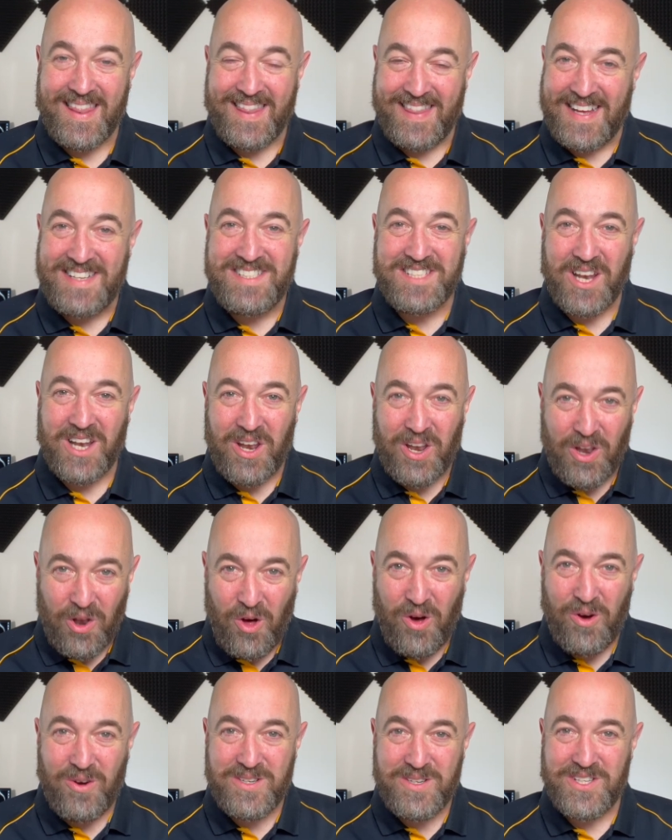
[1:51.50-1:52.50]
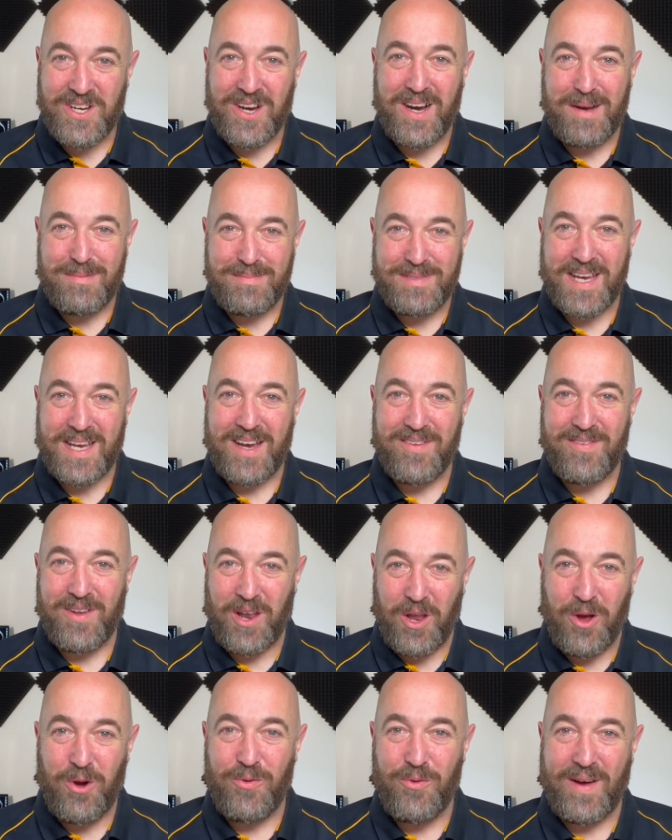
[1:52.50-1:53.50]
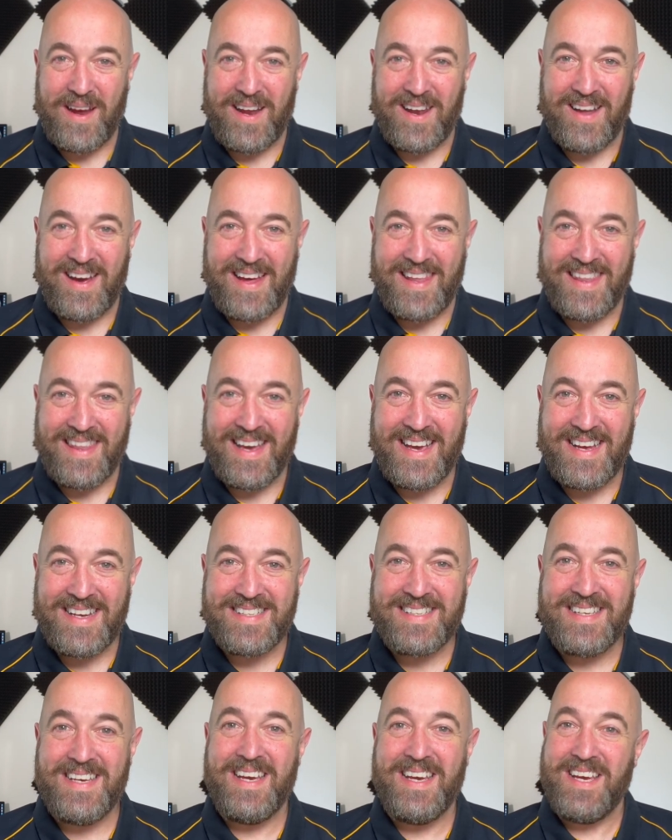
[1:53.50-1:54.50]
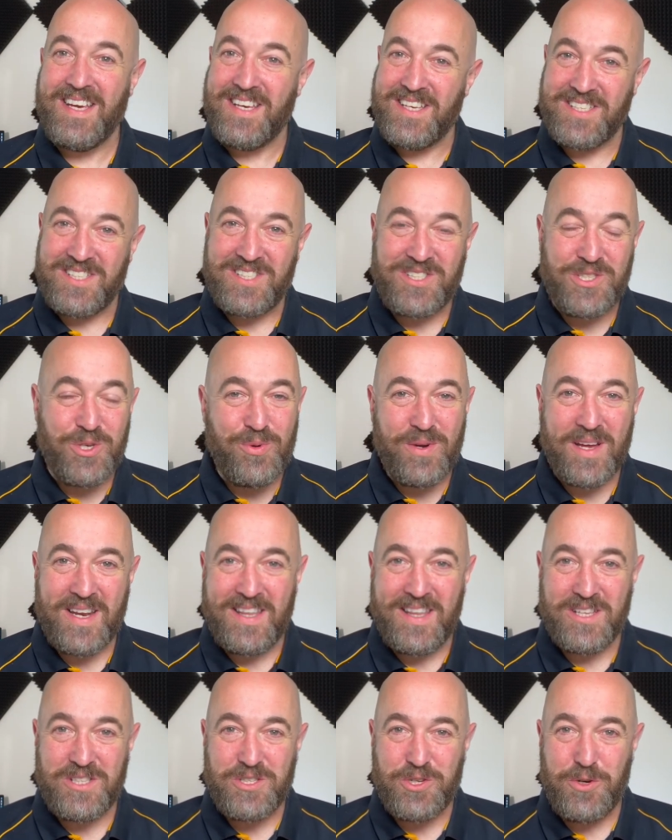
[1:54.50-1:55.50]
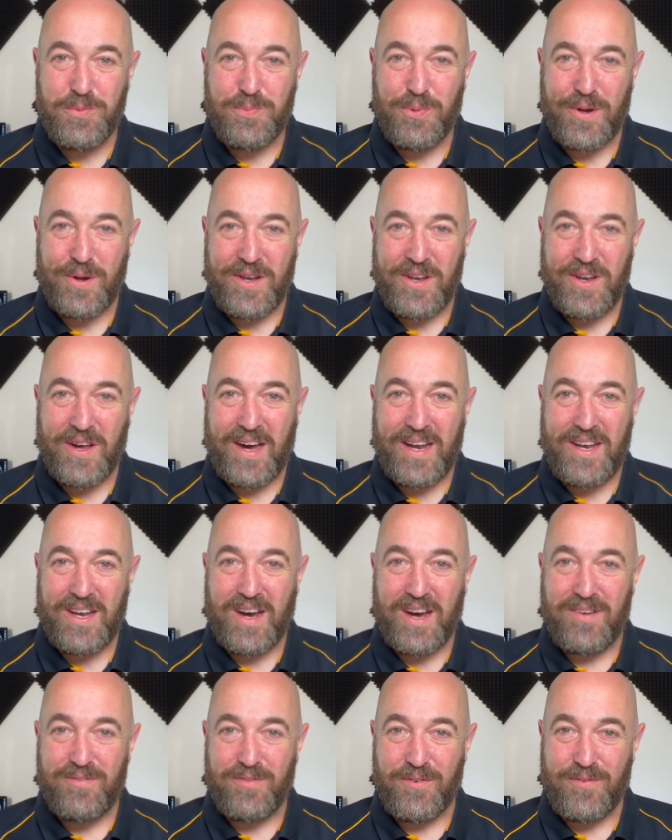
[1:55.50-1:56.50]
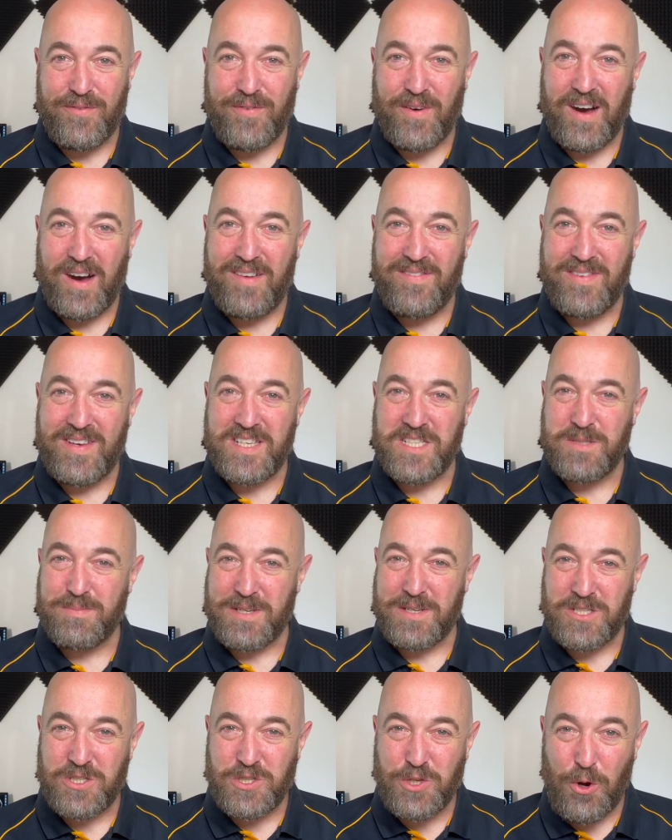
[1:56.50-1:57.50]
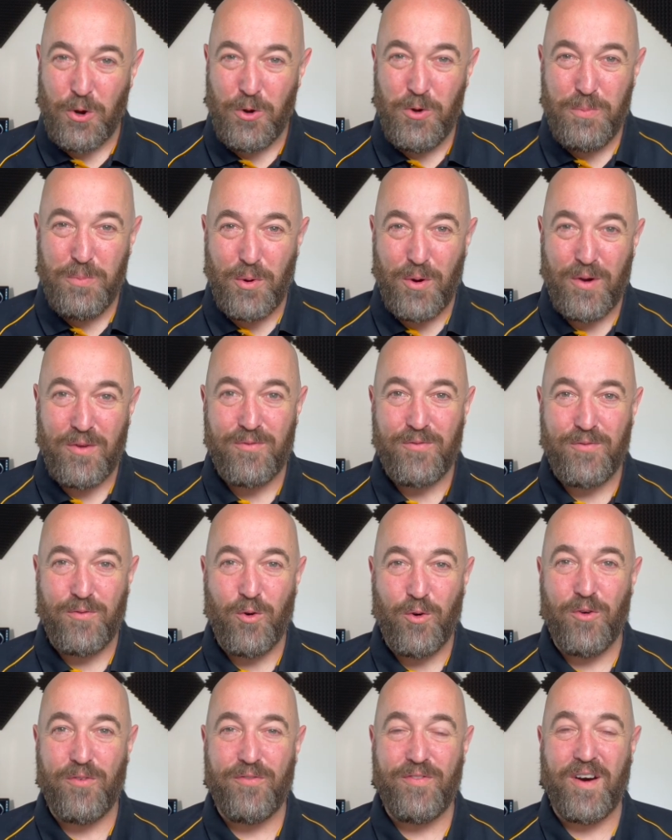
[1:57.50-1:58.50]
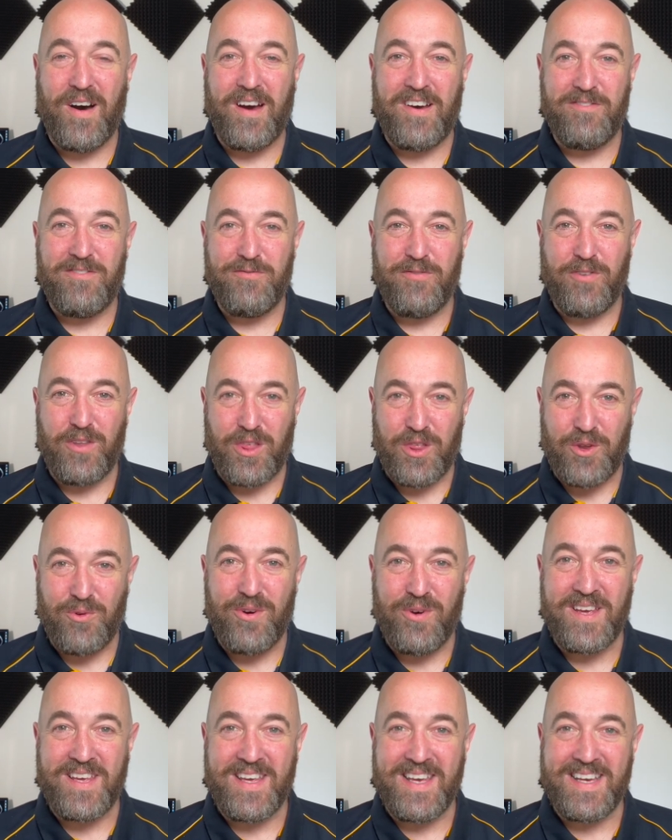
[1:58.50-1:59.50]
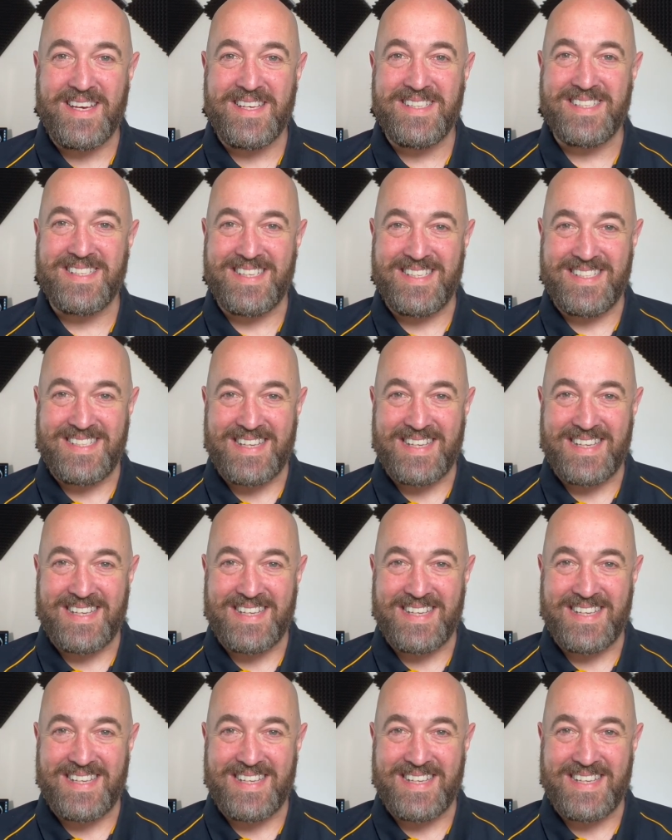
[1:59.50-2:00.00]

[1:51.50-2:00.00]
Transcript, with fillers: That's a long time to have a low rate like that. You're still getting the 2.99 for five years, but 2.45 for three years is